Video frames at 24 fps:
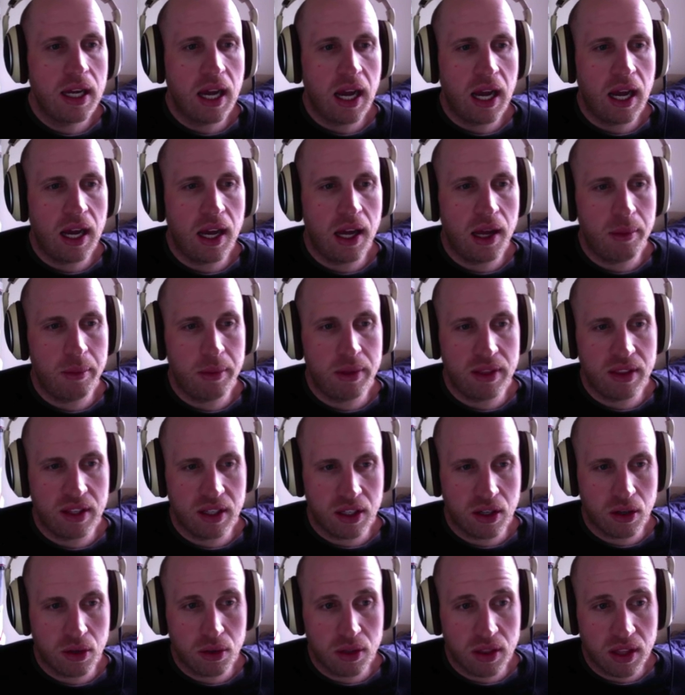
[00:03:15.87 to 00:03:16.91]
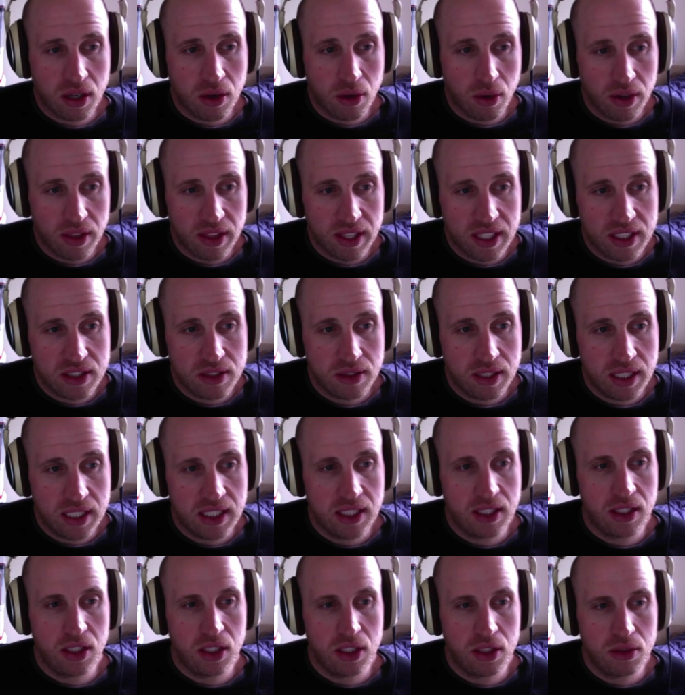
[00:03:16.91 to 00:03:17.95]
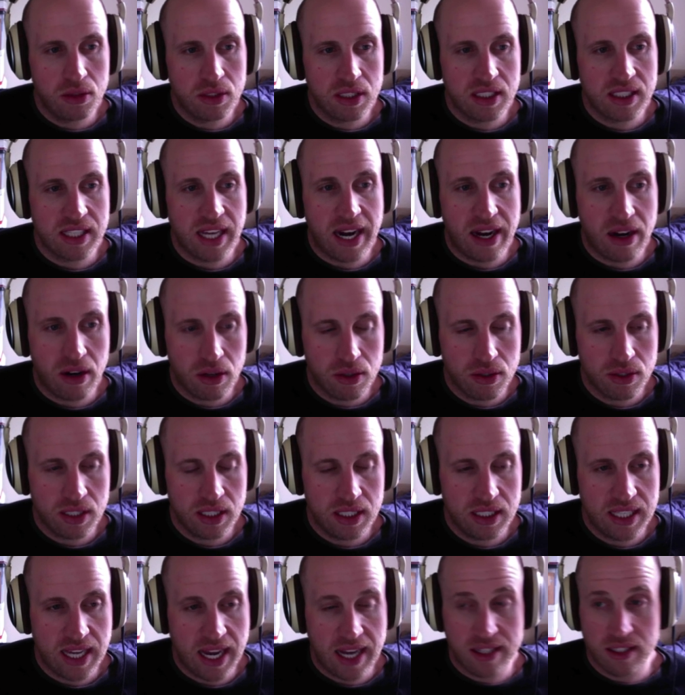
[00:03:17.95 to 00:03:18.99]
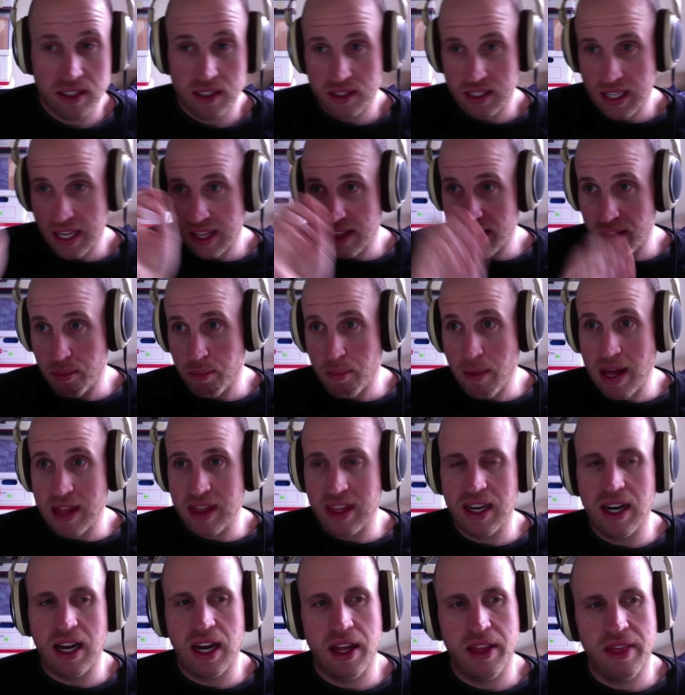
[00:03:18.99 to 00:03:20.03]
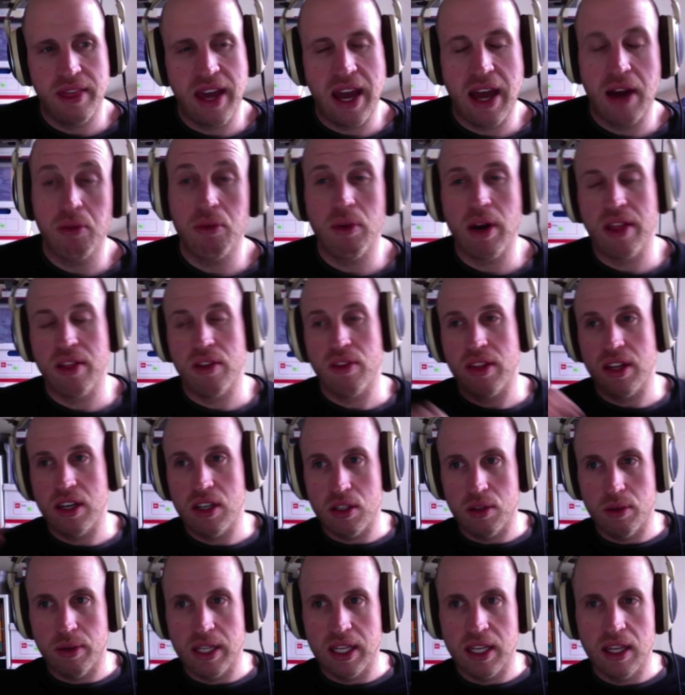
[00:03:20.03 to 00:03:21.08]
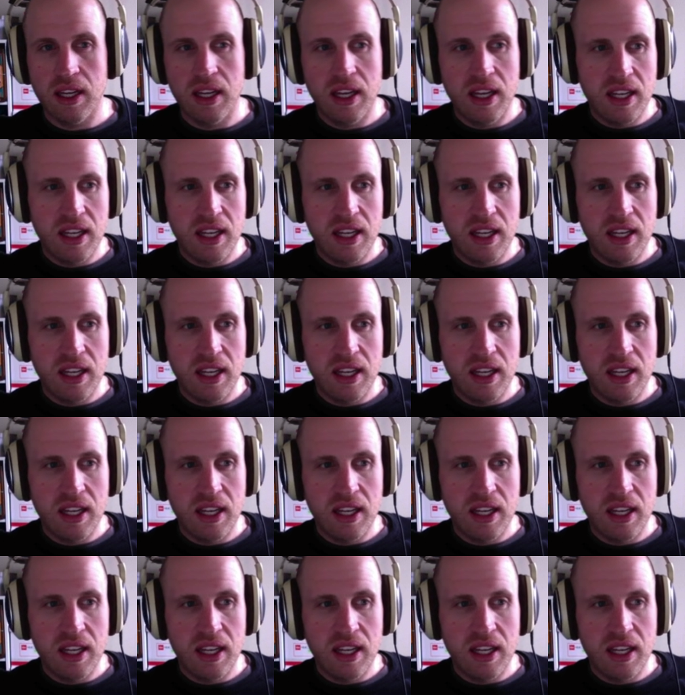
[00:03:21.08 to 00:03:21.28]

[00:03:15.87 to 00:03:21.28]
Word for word: Um, the, the core thing is you need to use this arrow syntax to say the method on that rather than doing